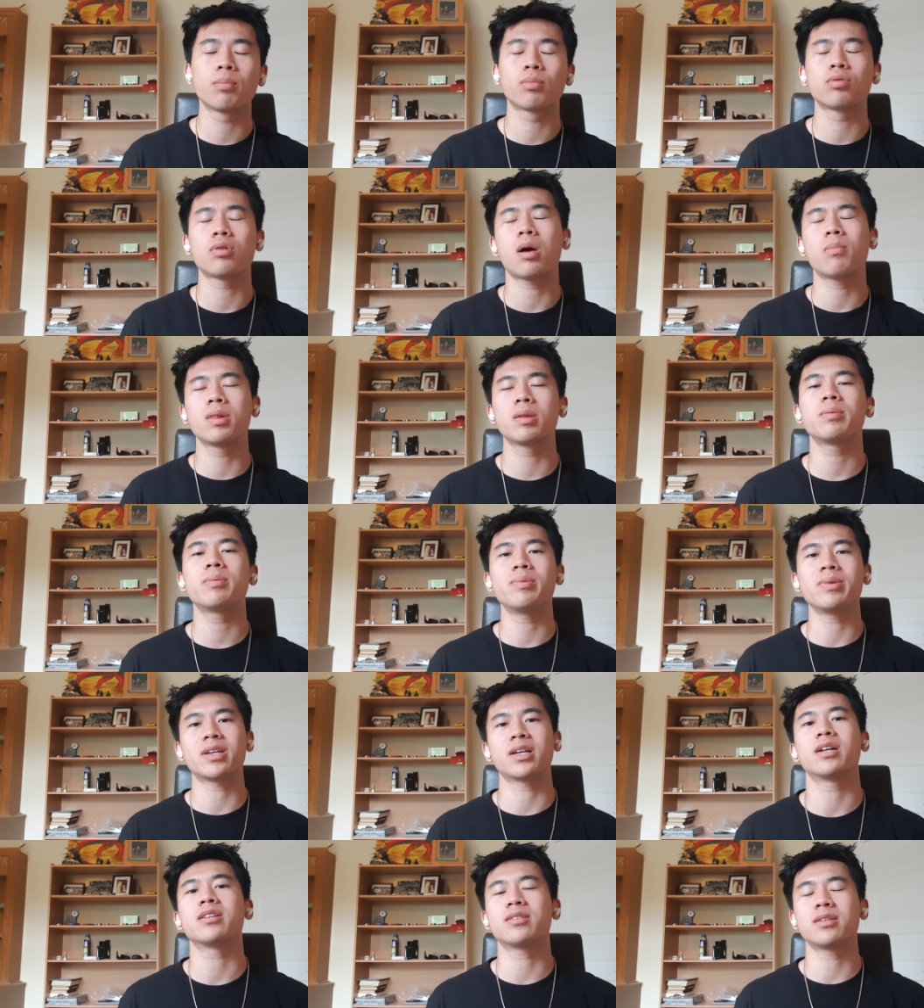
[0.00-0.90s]
probably
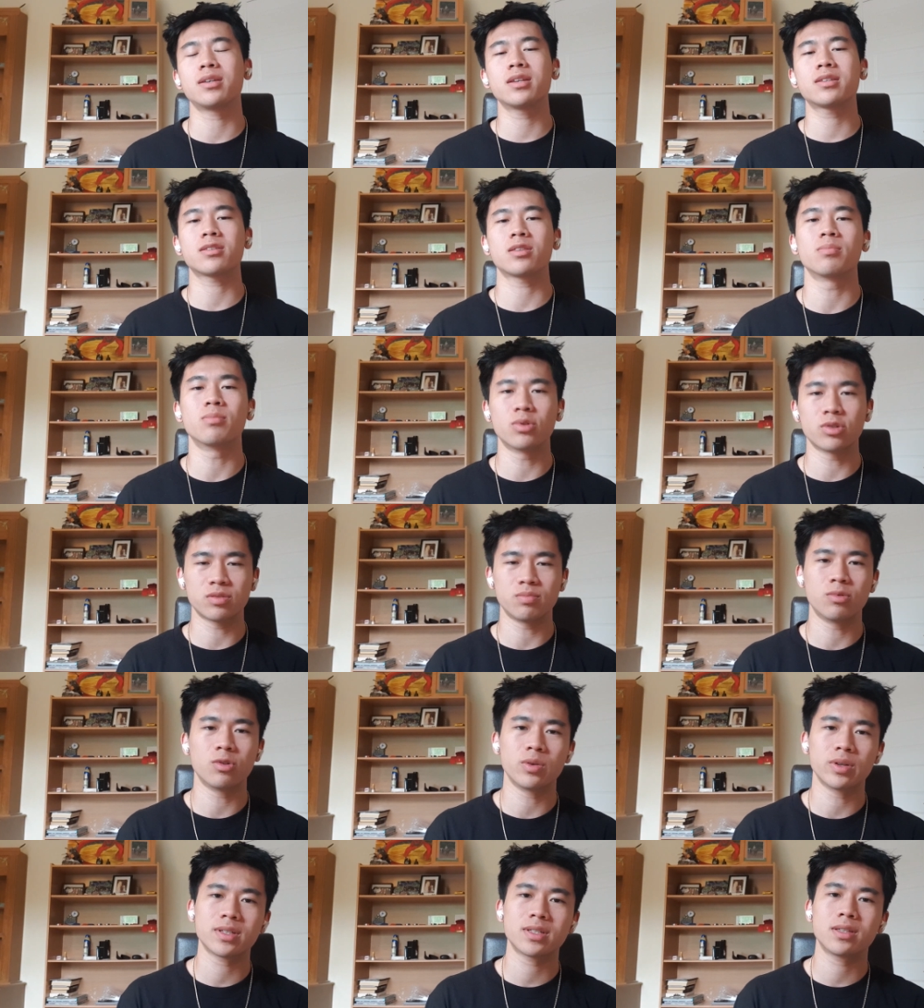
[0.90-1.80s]
because it's the most
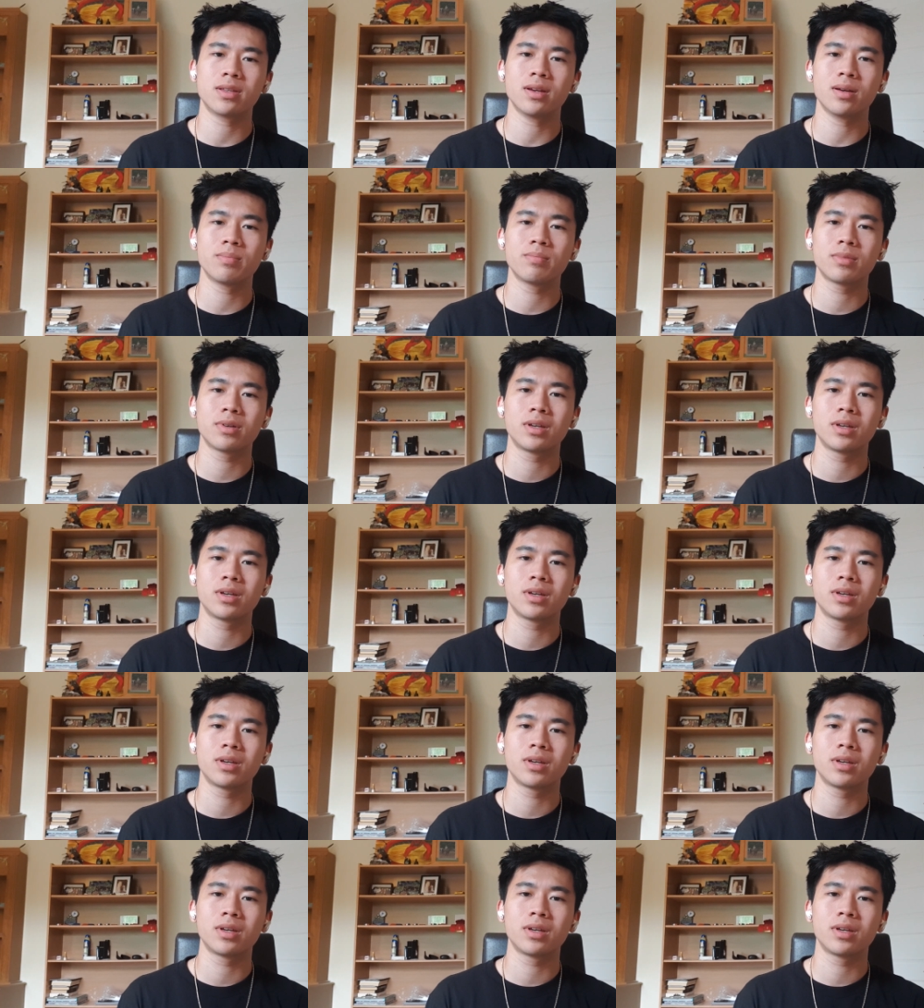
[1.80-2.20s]
boring step.